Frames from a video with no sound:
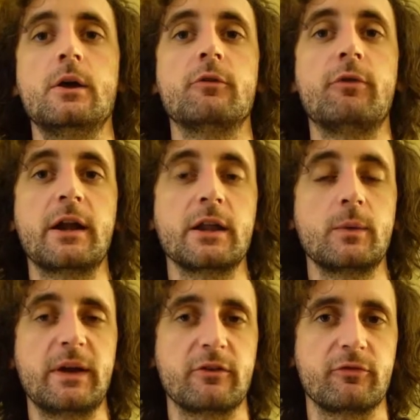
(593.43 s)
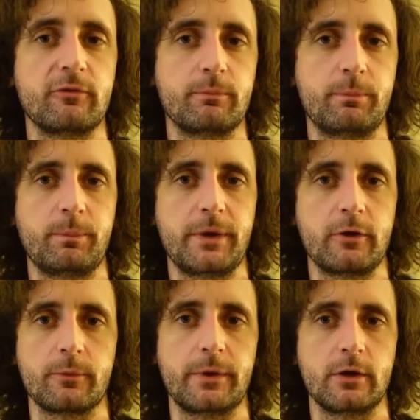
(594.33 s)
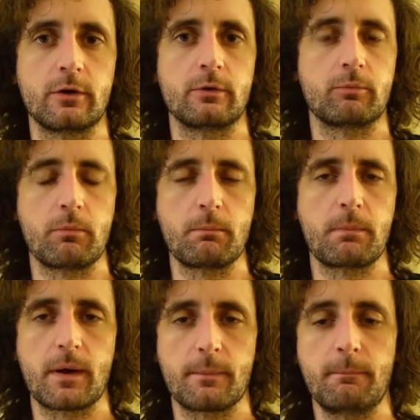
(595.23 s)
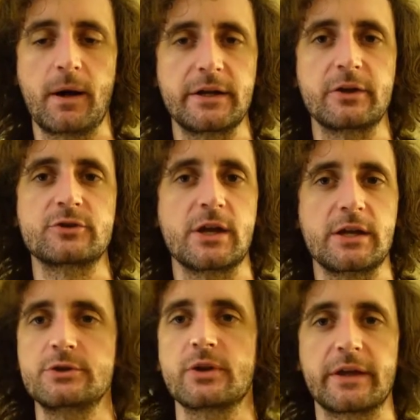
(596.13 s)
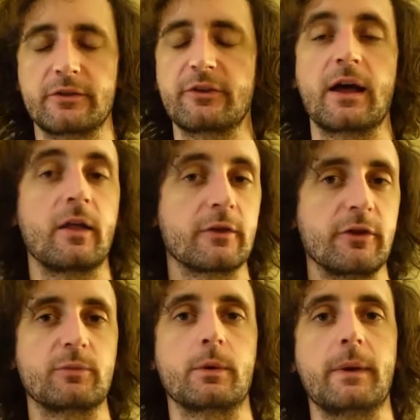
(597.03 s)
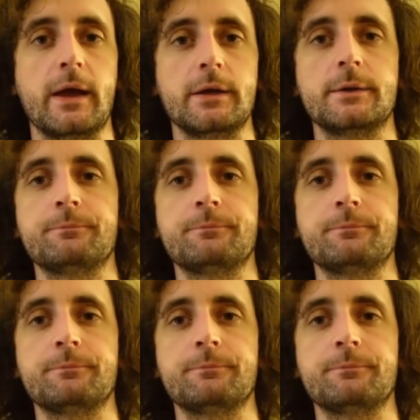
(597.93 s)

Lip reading: Finally, we have peer-to-peer money exchange like Zelle, like Facebook Pay.